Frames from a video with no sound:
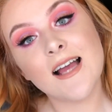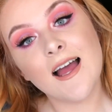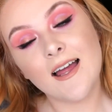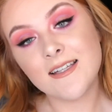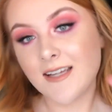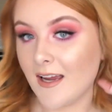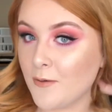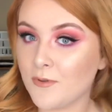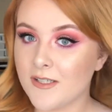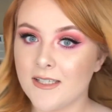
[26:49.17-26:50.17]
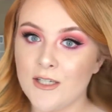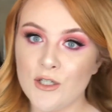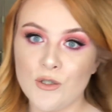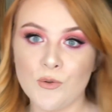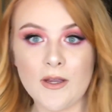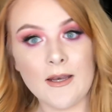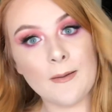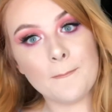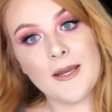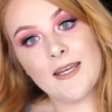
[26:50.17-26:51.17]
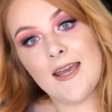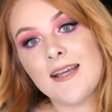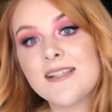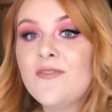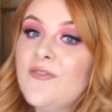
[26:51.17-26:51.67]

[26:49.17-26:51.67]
and I will see you in my next